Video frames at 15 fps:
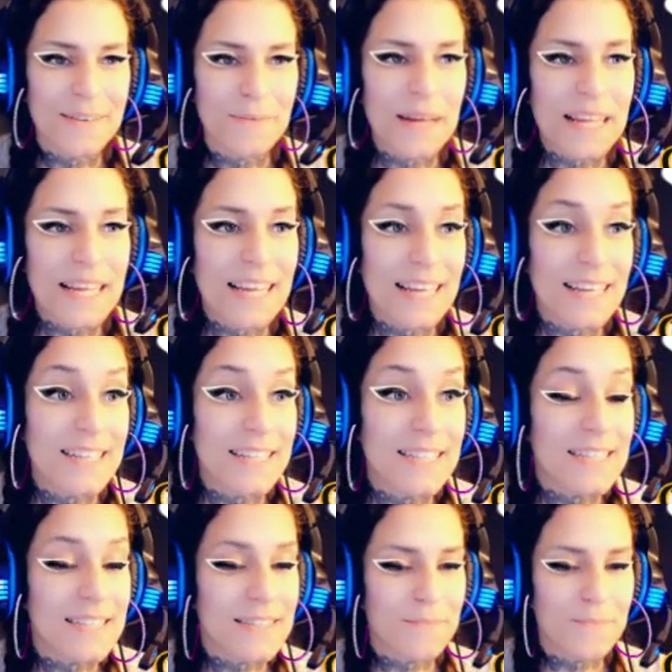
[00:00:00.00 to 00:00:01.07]
My
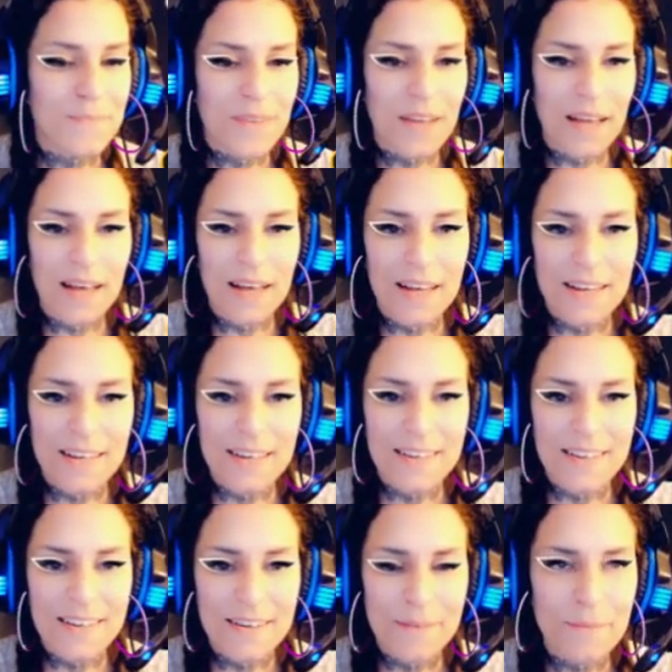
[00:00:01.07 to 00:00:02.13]
kids,
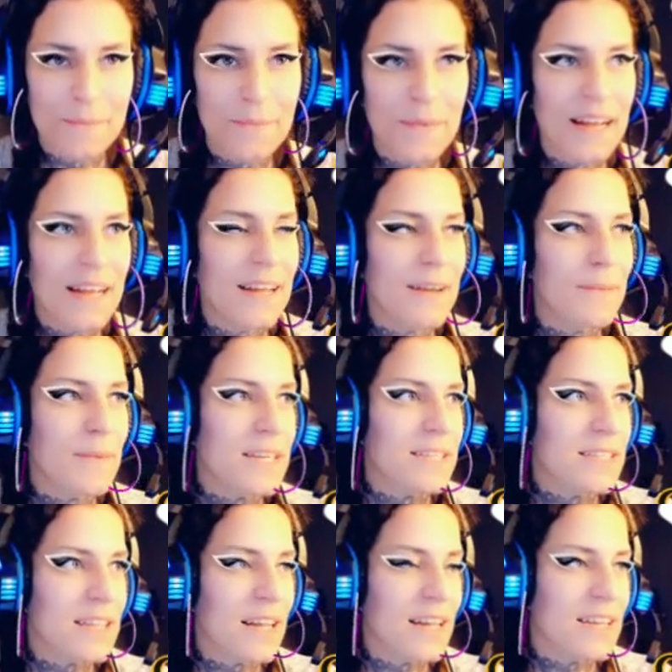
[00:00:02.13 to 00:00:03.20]
my
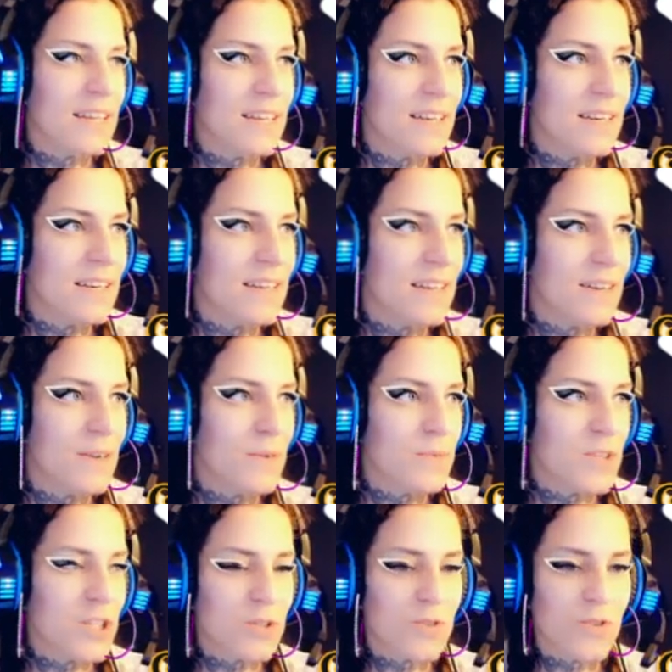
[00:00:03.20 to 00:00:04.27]
son
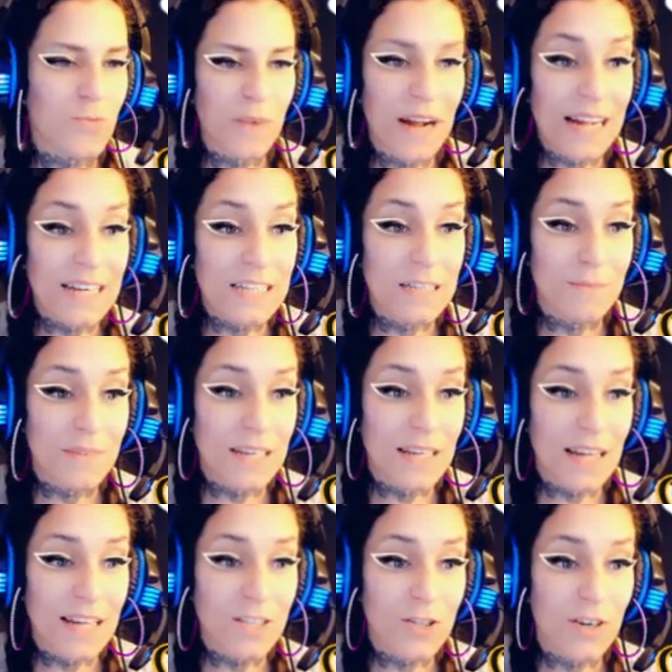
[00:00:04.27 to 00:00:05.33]
just bragged to me
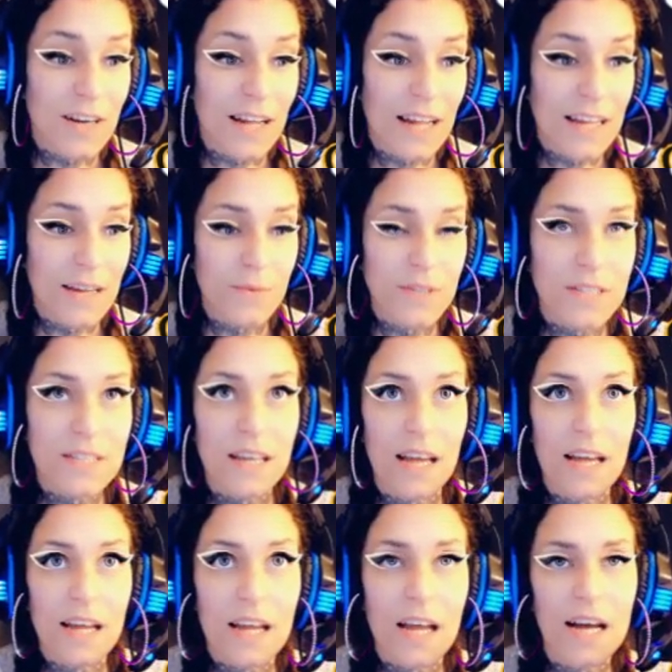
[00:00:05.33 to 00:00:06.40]
yesterday. He was
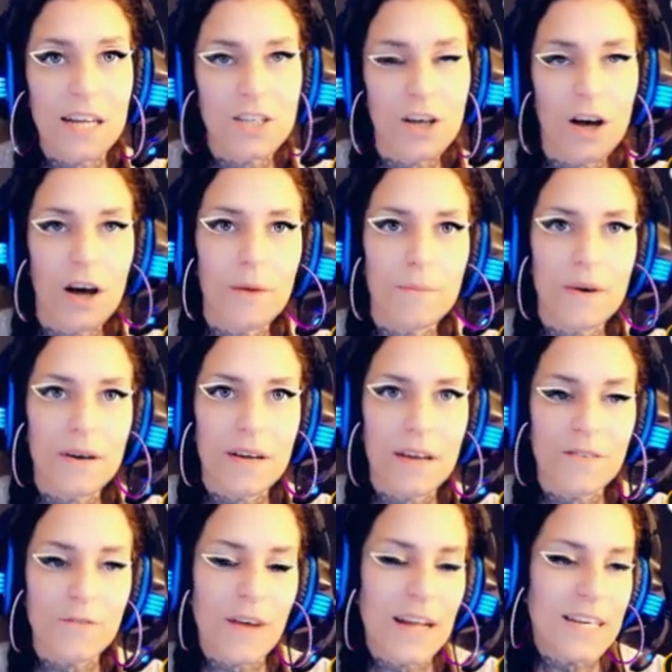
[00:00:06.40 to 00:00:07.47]
like, I taught
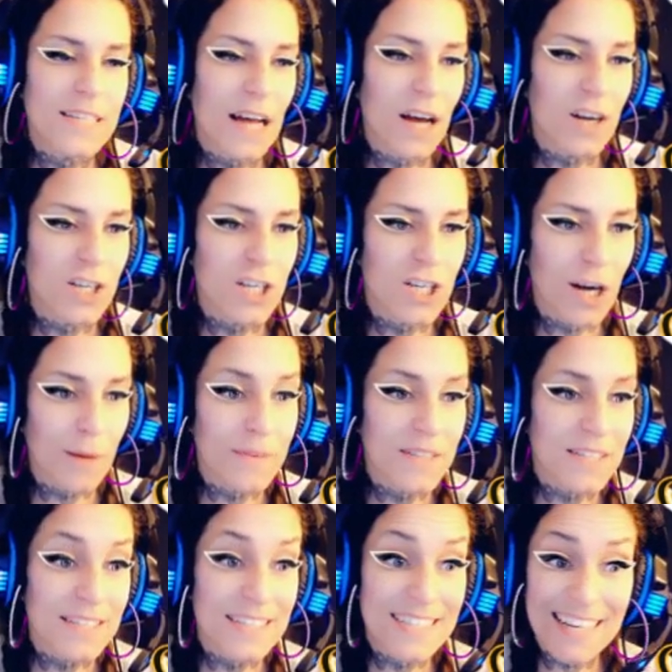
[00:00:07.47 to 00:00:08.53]
my friend how to
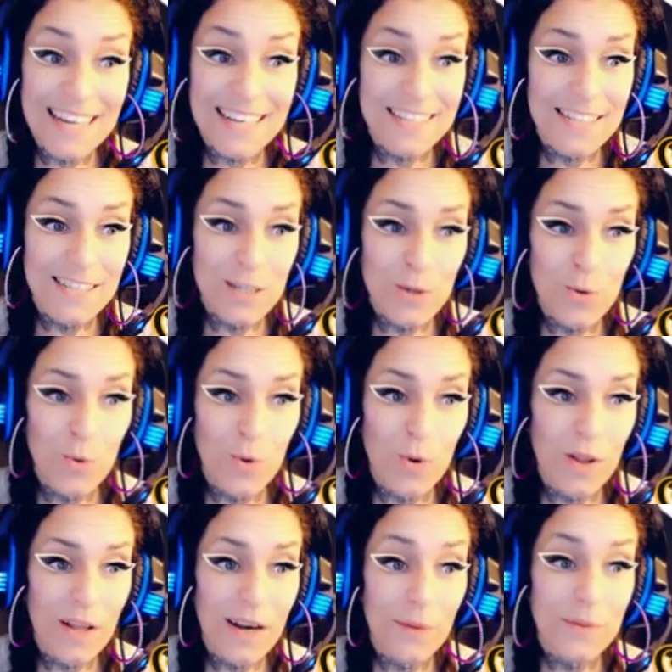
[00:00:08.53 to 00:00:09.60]
sharpen sticks at
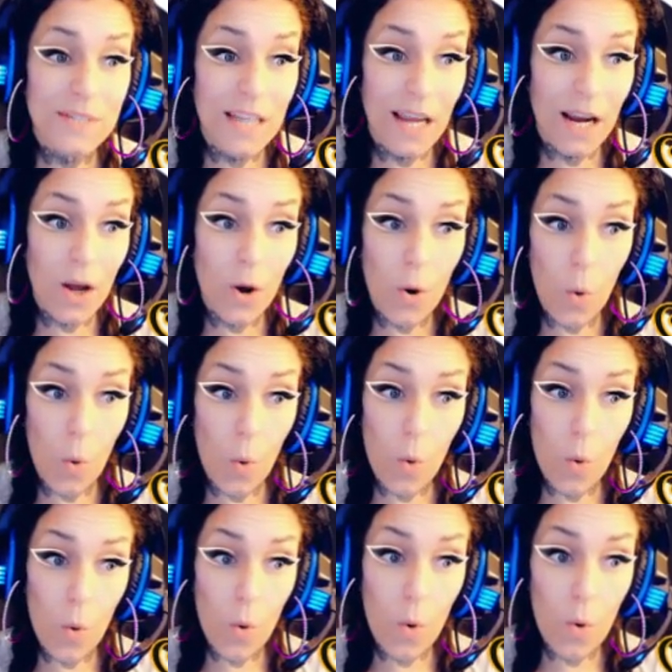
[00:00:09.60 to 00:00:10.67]
school. And I was like,
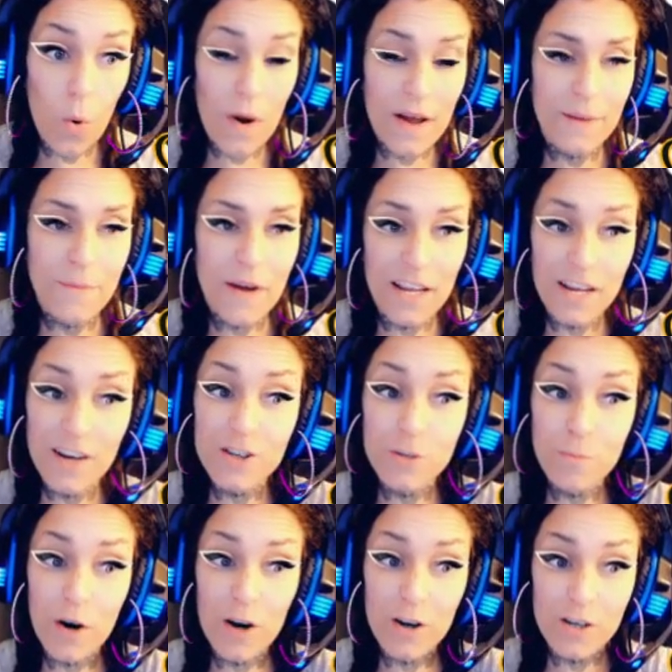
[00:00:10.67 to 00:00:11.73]
oh, and my ears
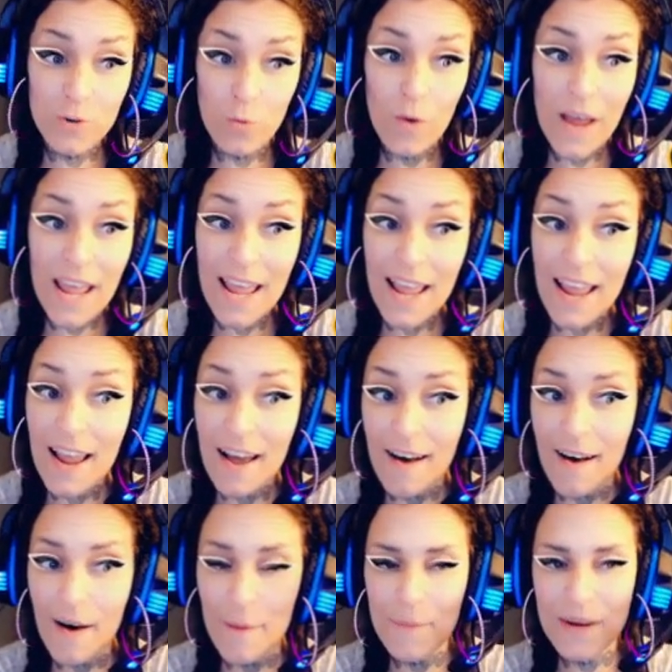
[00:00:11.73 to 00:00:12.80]
perked way
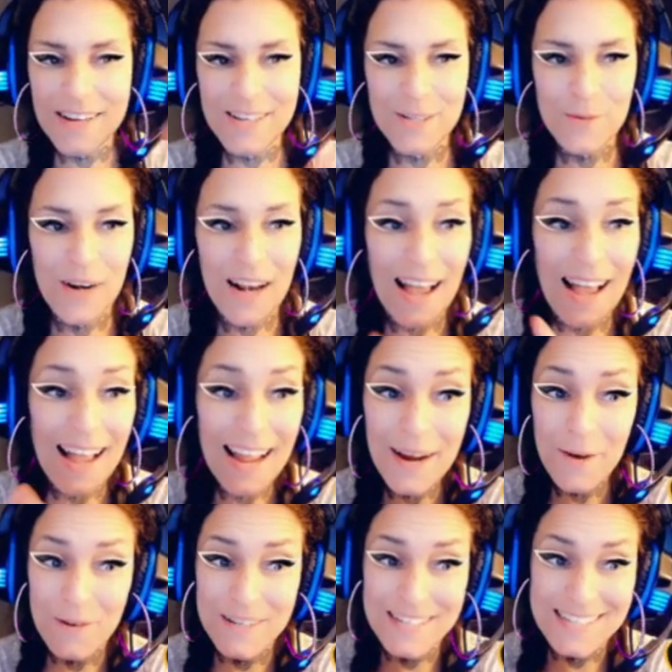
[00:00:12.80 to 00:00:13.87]
up, because when
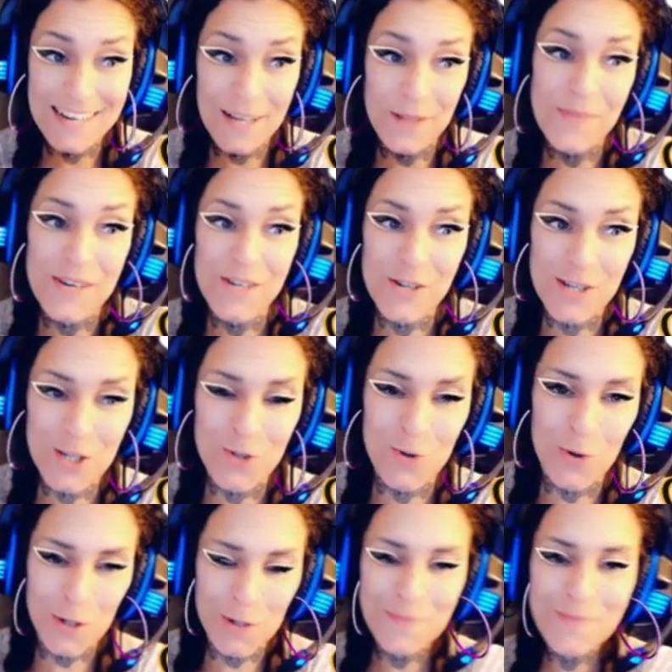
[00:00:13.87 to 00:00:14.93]
I was in elementary
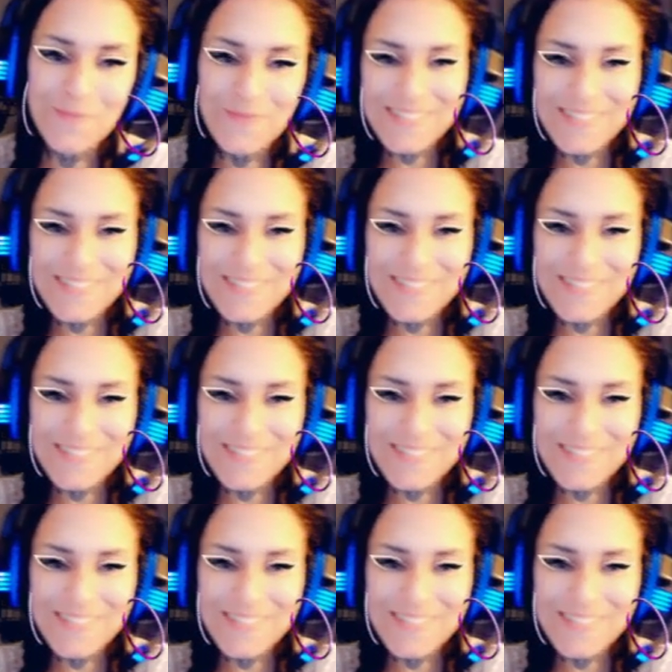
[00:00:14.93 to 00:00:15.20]
school,